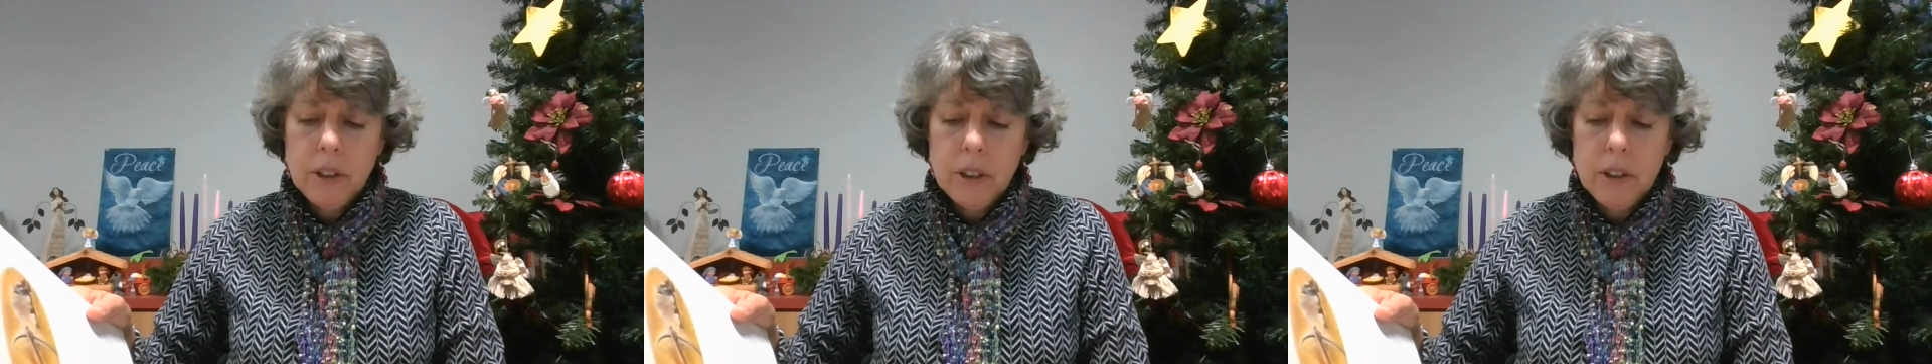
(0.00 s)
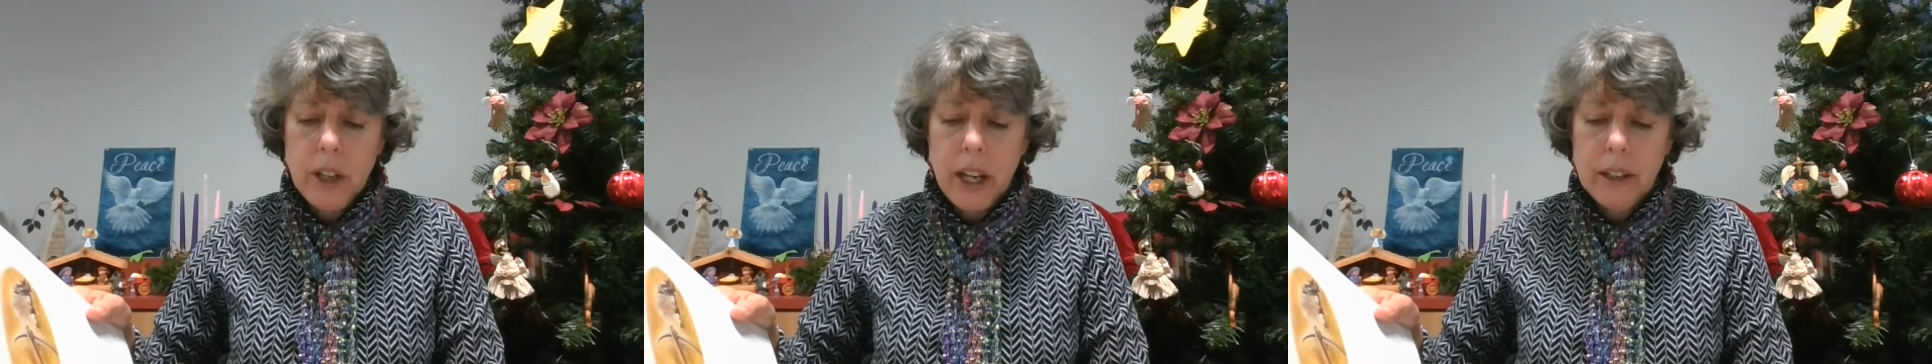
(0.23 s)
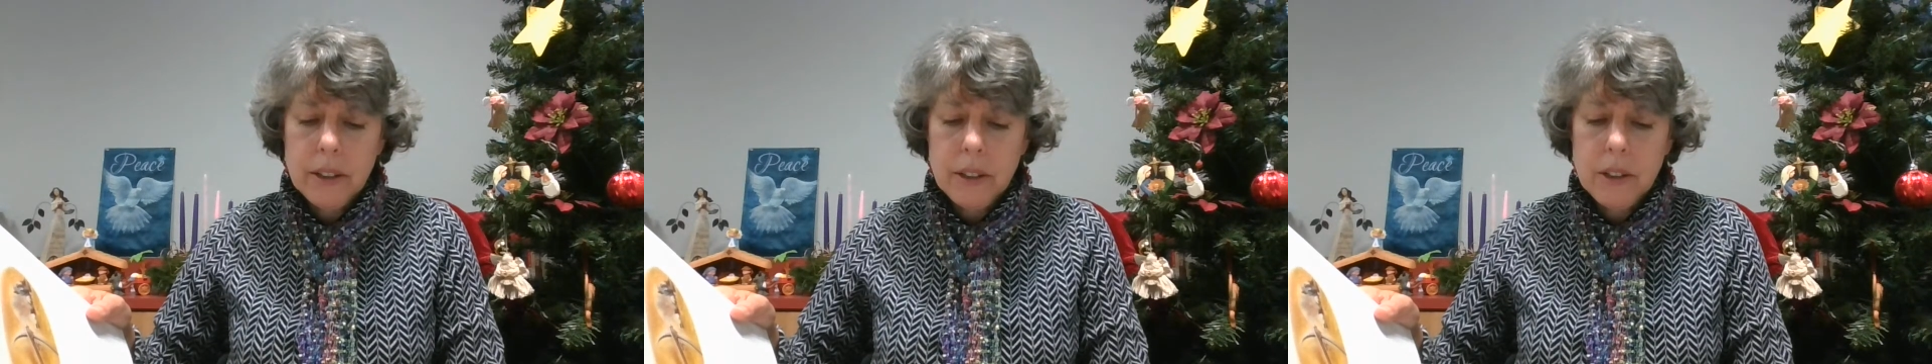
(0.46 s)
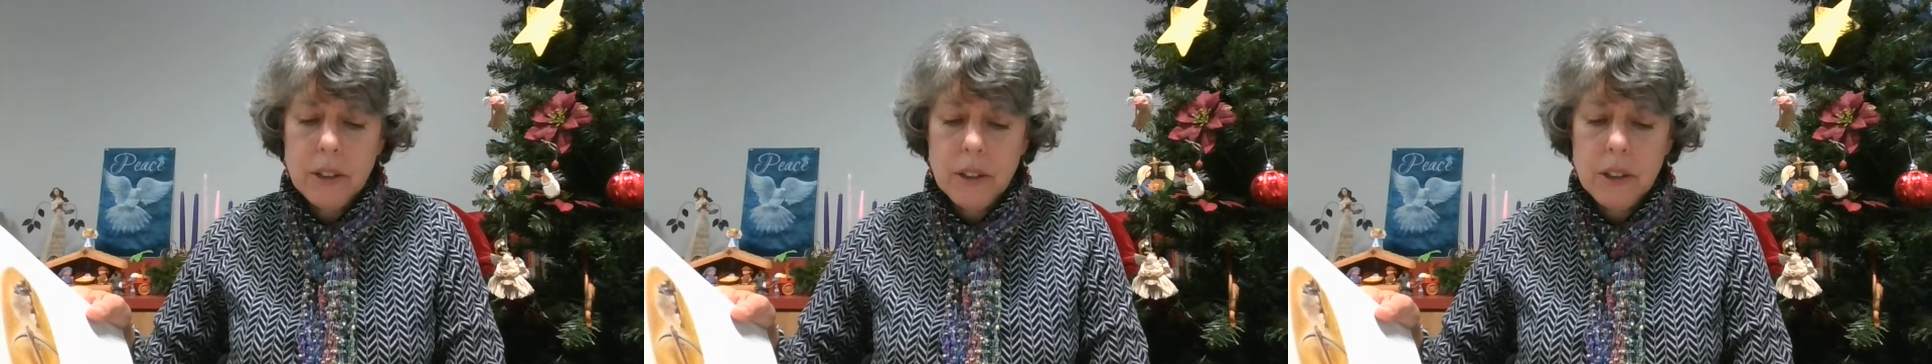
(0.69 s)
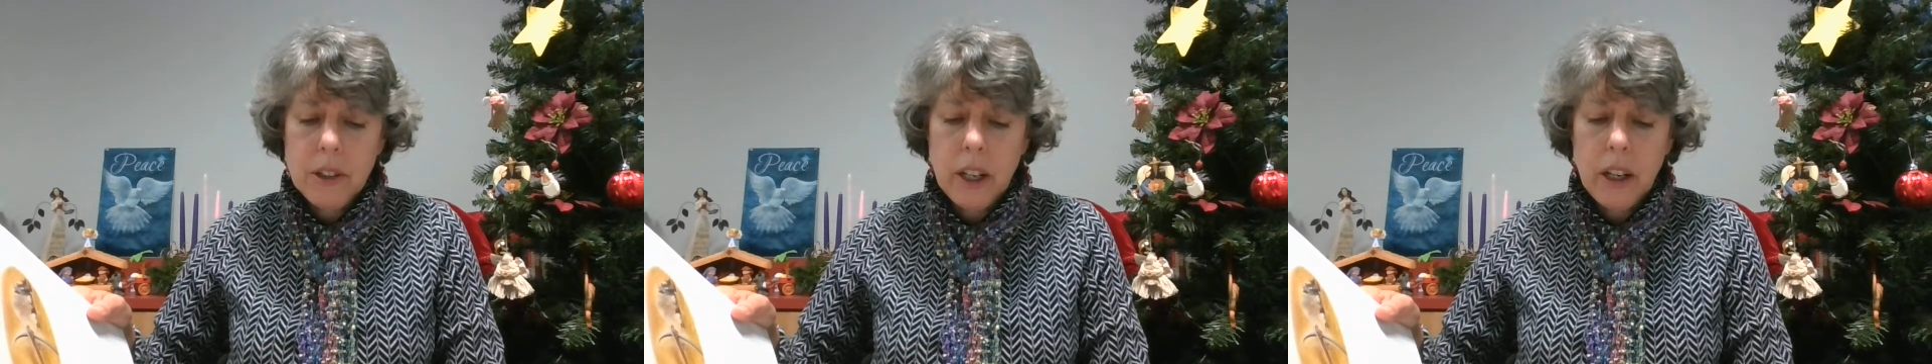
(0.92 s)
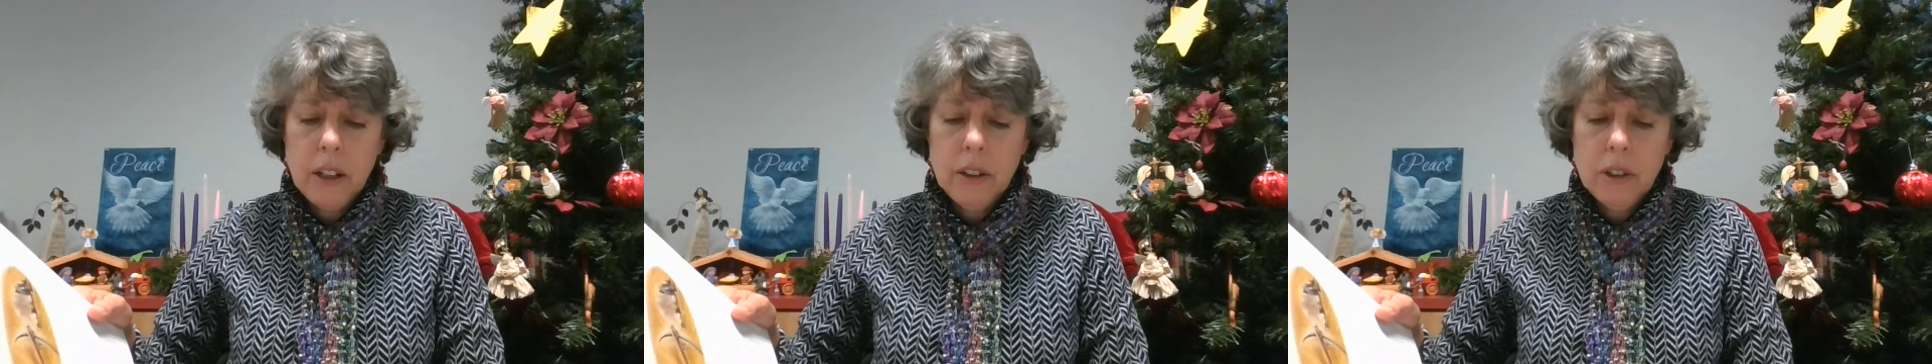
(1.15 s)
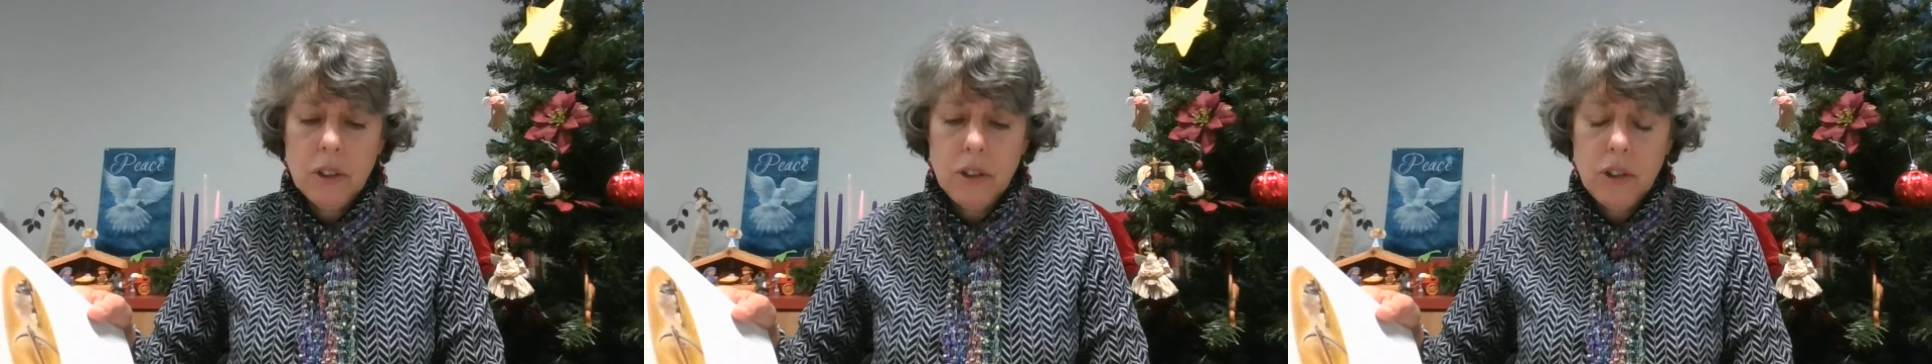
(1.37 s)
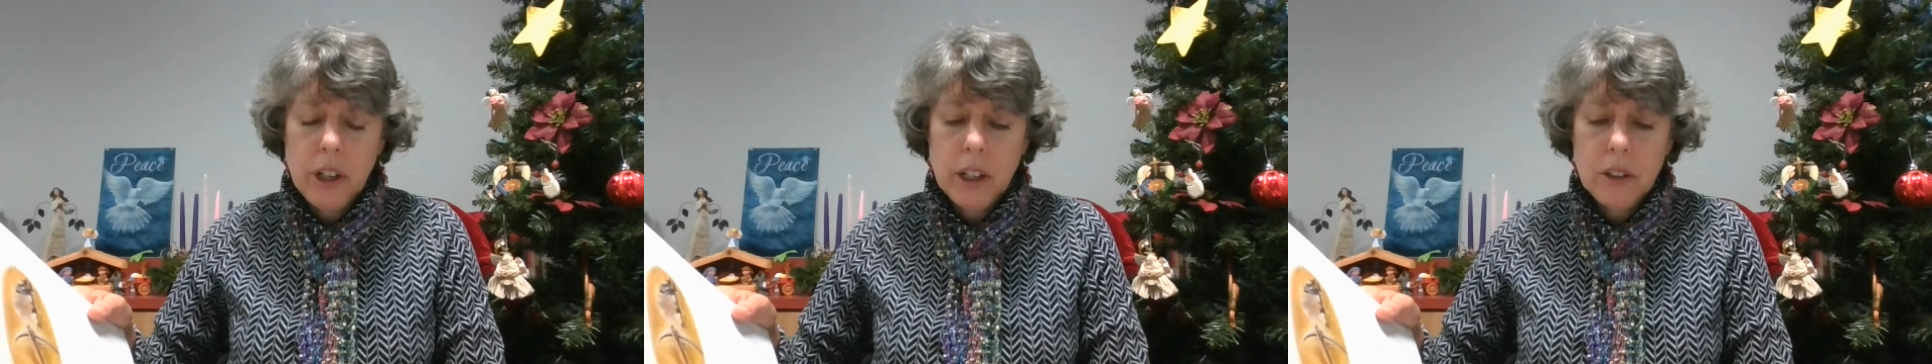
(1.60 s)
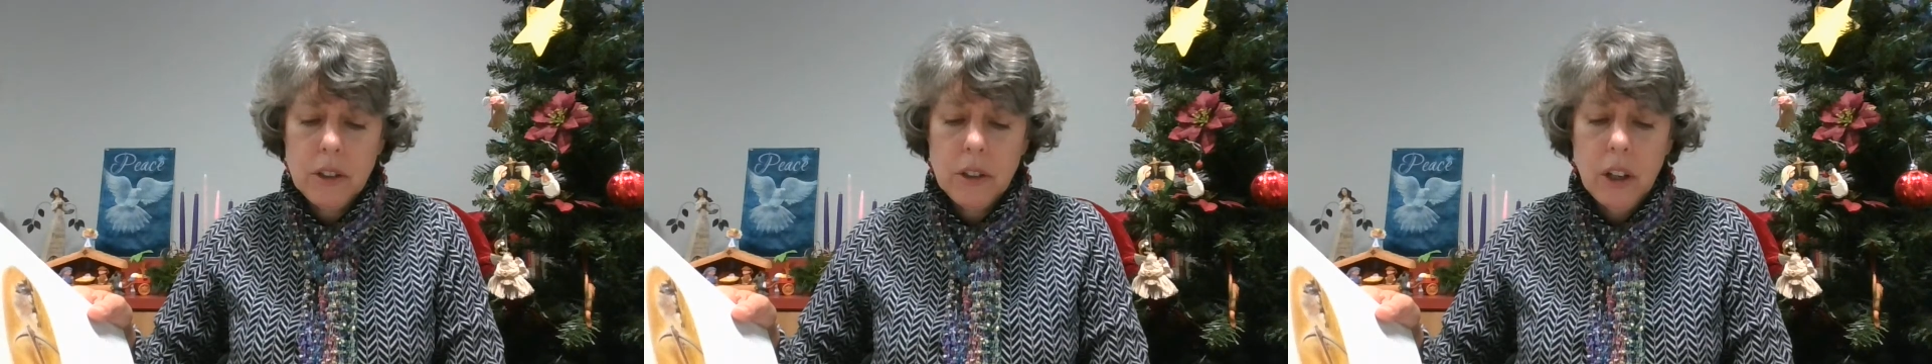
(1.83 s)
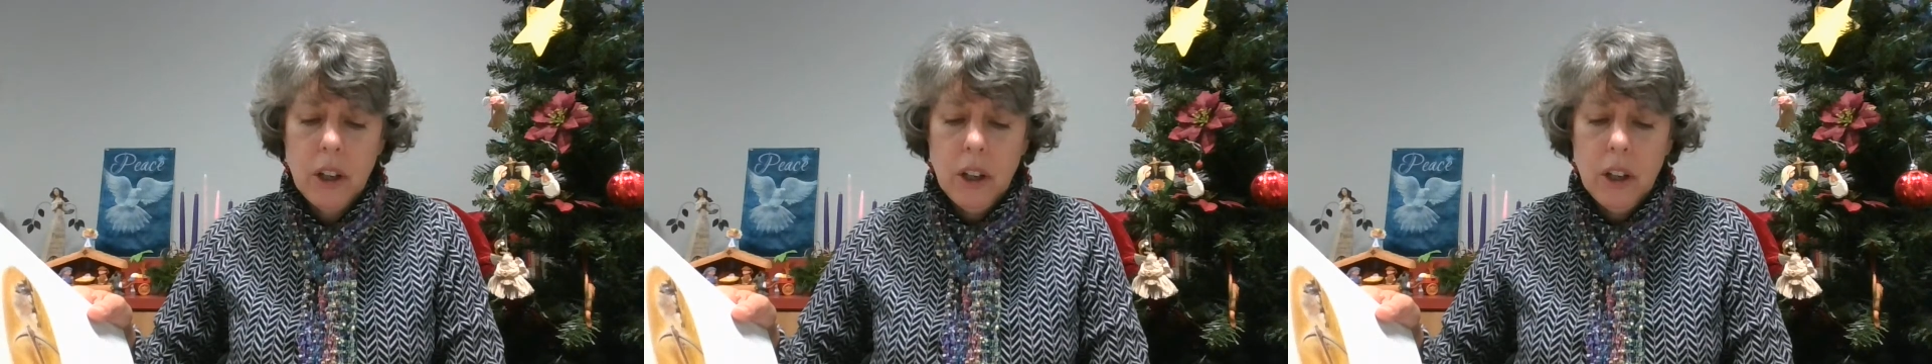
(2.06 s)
to dance and sing in the streets.